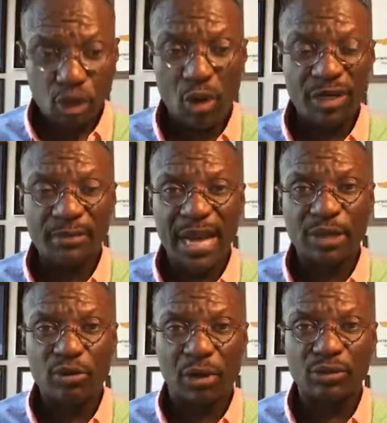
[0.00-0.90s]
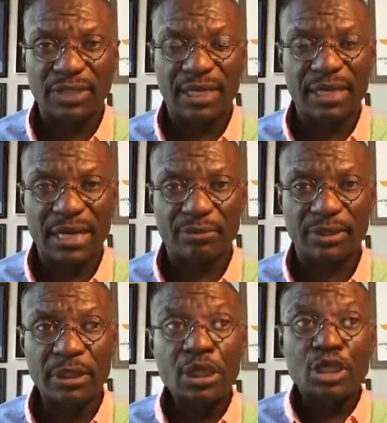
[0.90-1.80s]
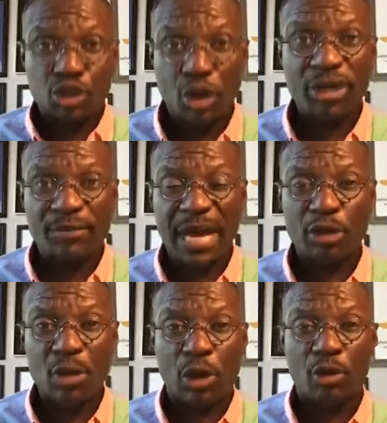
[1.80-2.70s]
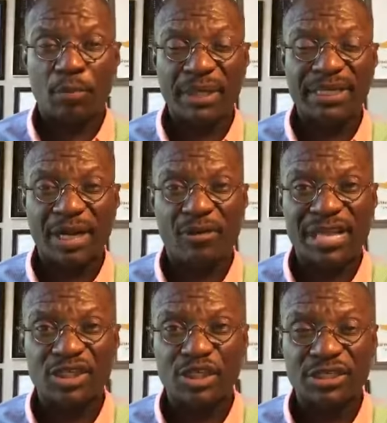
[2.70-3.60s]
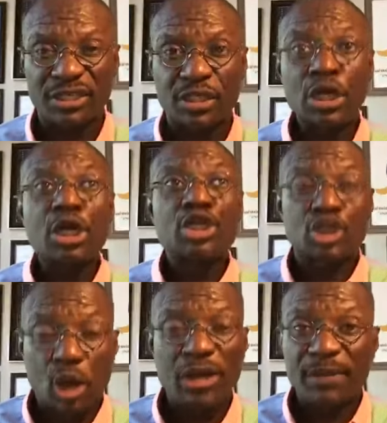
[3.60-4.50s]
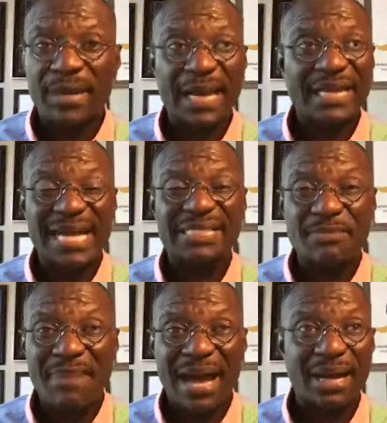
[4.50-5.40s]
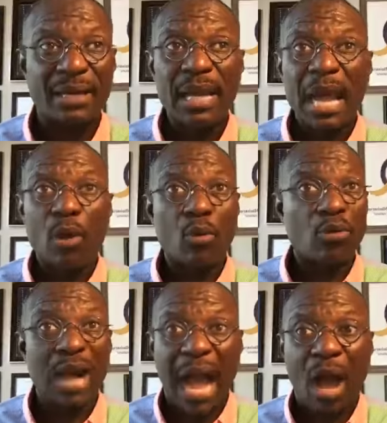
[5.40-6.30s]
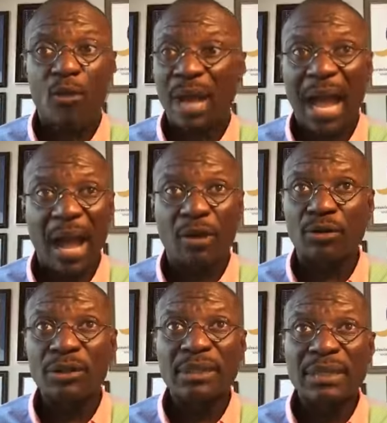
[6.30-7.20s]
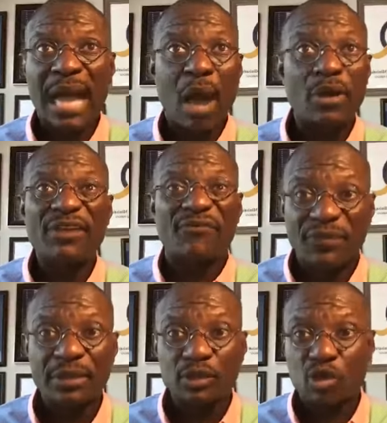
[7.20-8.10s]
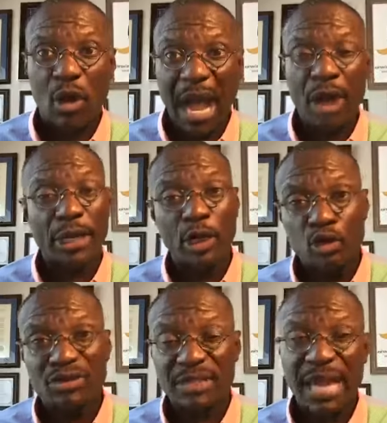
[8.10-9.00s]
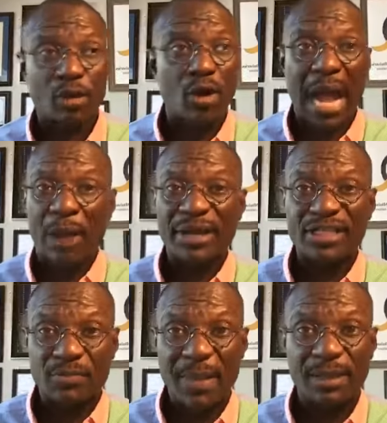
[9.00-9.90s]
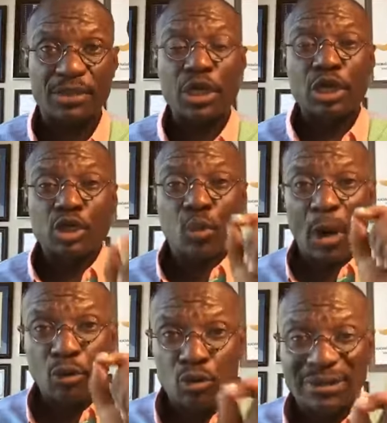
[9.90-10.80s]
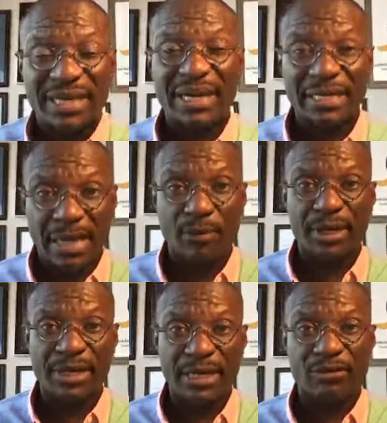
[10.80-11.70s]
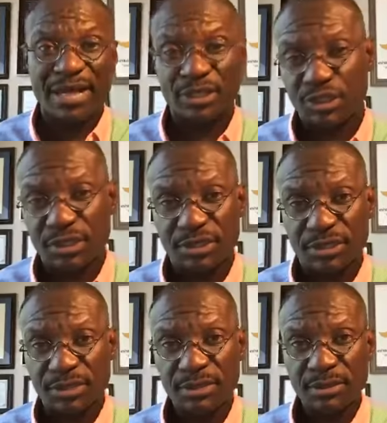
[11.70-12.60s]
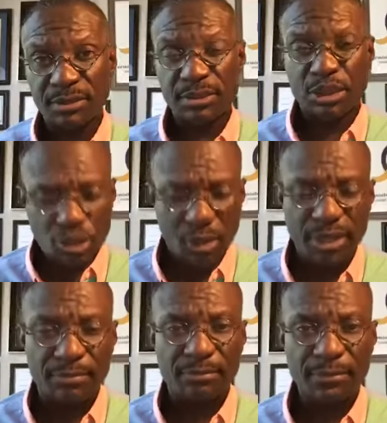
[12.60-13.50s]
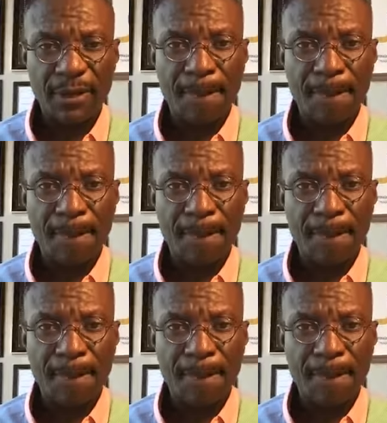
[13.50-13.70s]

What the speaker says: Show him that you are rooted and grounded. Show him that you are complete in Christ Jesus. Show him that it doesn't matter how it feels or how it looks like or how it smells. You are rooted and grounded in Christ Jesus. Show him.